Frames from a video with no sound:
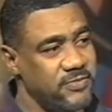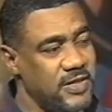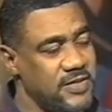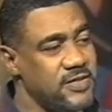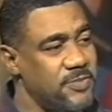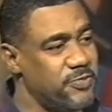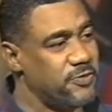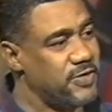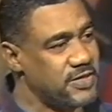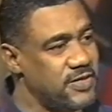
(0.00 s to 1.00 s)
let's say,
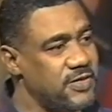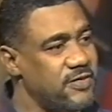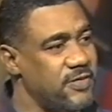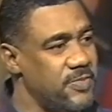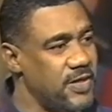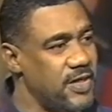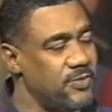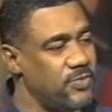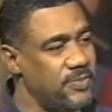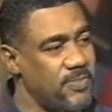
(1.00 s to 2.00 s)
professional career
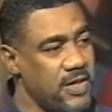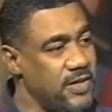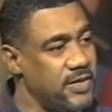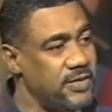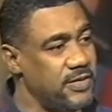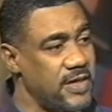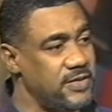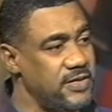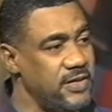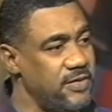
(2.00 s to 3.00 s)
began back in
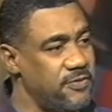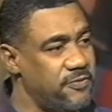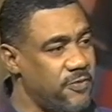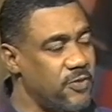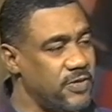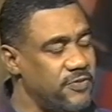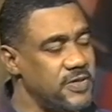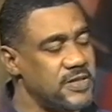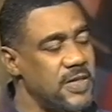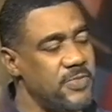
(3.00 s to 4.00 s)
1984, the
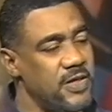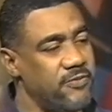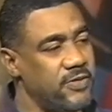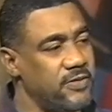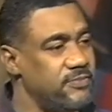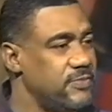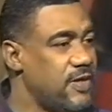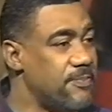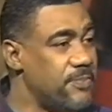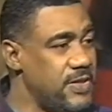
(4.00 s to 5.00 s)
first time he ever
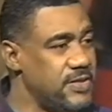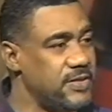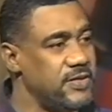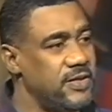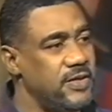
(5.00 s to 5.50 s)
competed,